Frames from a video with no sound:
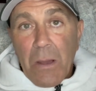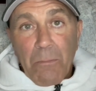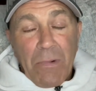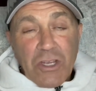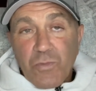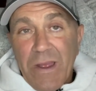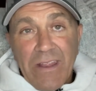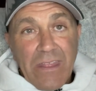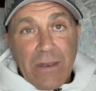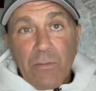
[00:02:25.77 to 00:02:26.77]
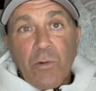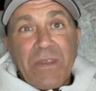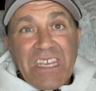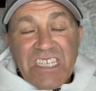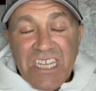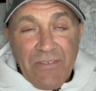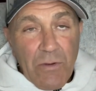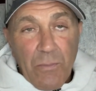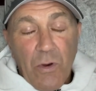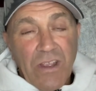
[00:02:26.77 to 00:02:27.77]
much better than them, it would be a
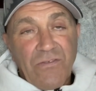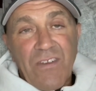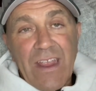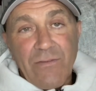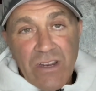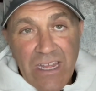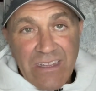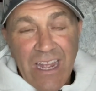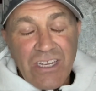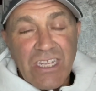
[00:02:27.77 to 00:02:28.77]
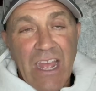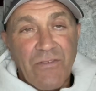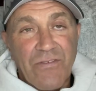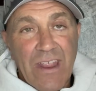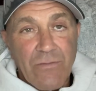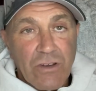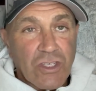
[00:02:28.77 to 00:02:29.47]
7-point favorite, a touchdown favorite.